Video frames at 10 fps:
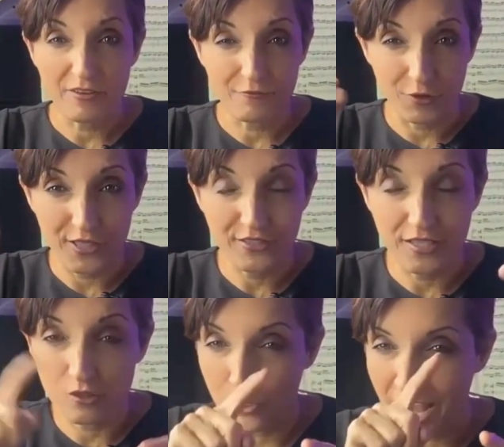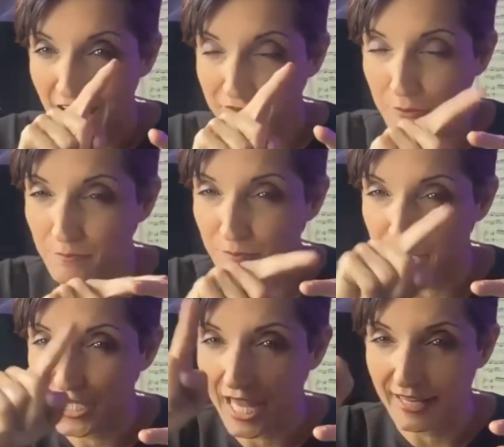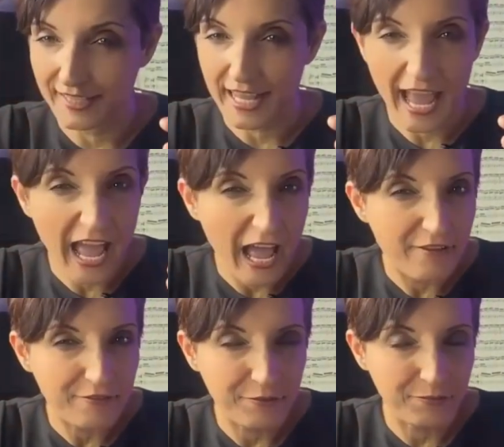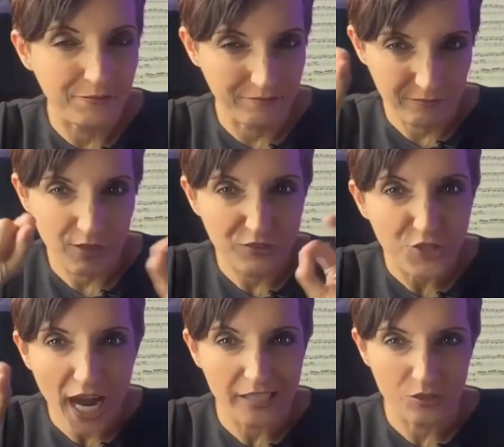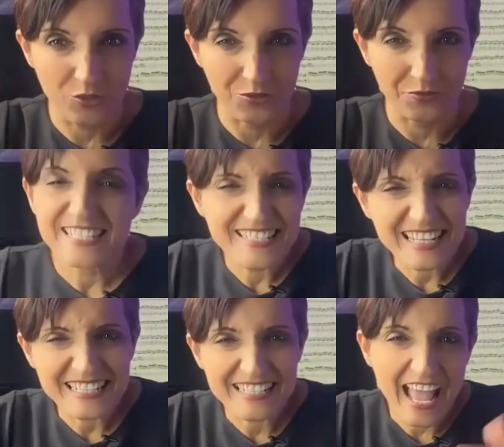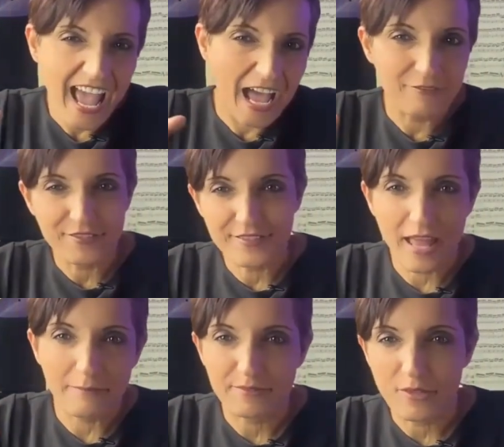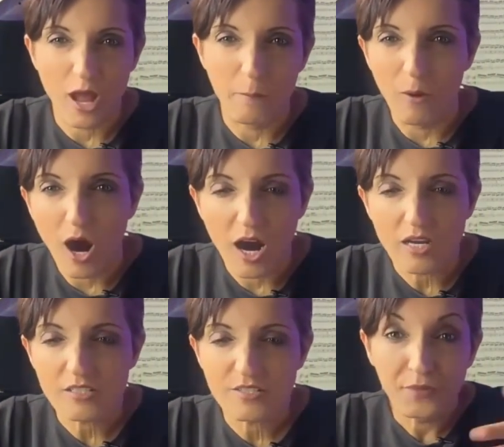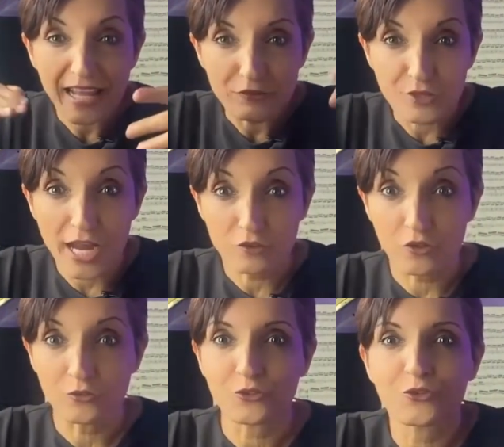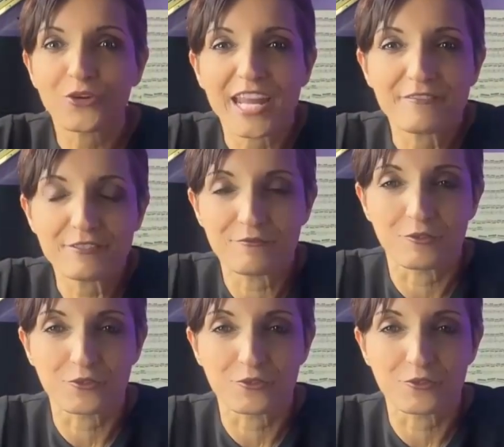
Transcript: for instance, you have the B and the F, the tritone, 6 half steps apart. That tritone craves for